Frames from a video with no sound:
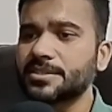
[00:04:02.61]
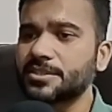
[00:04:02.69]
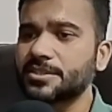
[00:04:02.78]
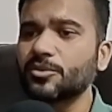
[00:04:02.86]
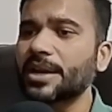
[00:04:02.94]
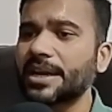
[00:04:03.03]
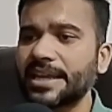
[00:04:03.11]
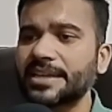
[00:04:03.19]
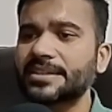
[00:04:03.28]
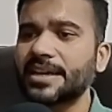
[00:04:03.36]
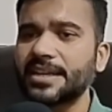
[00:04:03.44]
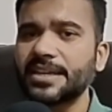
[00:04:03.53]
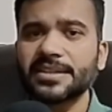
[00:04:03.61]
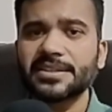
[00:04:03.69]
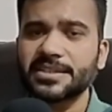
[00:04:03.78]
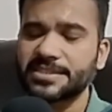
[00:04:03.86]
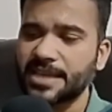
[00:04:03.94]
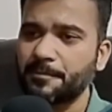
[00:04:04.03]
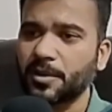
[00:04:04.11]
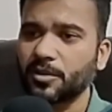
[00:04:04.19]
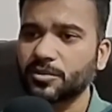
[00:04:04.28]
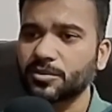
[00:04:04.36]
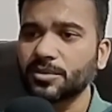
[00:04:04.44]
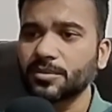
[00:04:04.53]
You can take any other example
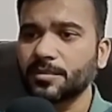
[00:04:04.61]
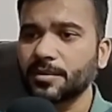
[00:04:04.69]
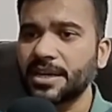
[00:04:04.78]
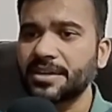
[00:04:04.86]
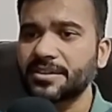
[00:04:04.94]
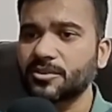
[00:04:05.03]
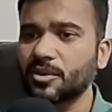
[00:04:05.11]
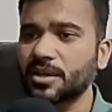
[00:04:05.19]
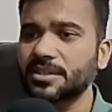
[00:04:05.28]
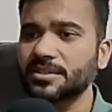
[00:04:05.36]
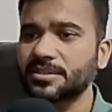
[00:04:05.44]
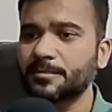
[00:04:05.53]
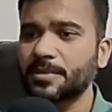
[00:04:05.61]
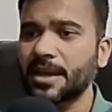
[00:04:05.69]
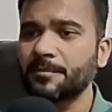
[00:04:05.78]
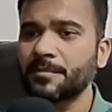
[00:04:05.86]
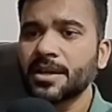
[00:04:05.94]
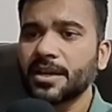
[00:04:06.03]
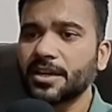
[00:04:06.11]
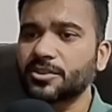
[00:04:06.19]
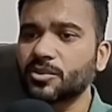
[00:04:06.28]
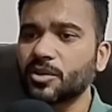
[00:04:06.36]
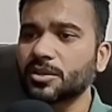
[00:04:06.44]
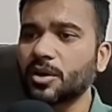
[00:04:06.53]
also. It's not it's
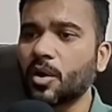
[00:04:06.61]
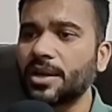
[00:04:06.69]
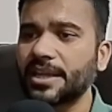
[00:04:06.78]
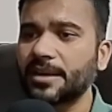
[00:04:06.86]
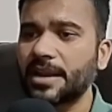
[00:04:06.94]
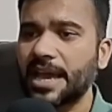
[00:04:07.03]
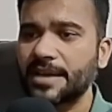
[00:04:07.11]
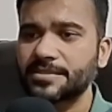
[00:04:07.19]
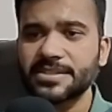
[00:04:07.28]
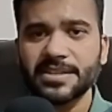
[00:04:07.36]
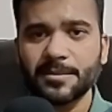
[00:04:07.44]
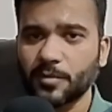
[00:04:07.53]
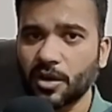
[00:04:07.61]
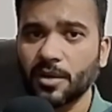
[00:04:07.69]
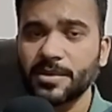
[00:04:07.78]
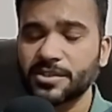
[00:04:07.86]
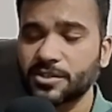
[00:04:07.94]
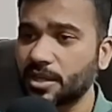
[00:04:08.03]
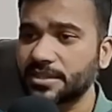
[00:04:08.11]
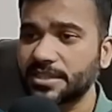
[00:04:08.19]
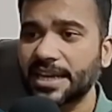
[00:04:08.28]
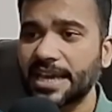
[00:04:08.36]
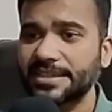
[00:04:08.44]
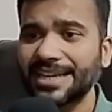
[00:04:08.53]
not the all table has the same column. It's nothing
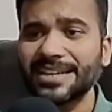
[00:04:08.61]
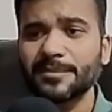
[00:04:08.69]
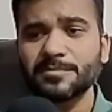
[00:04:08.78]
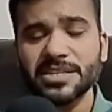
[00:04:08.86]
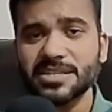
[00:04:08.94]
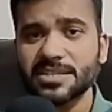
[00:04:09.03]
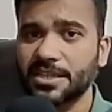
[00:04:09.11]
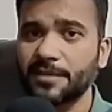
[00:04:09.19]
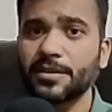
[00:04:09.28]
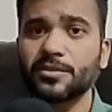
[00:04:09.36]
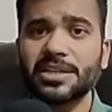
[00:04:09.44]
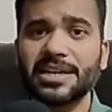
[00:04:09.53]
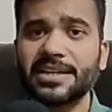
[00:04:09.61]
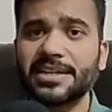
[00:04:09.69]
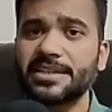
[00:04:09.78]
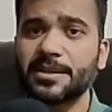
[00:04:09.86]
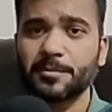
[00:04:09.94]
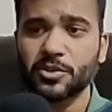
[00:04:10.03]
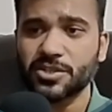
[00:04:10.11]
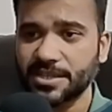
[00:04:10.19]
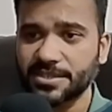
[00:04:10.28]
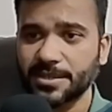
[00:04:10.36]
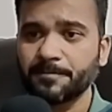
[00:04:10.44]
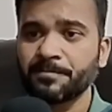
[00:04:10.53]
like that. I'm just giving you the little demonstration.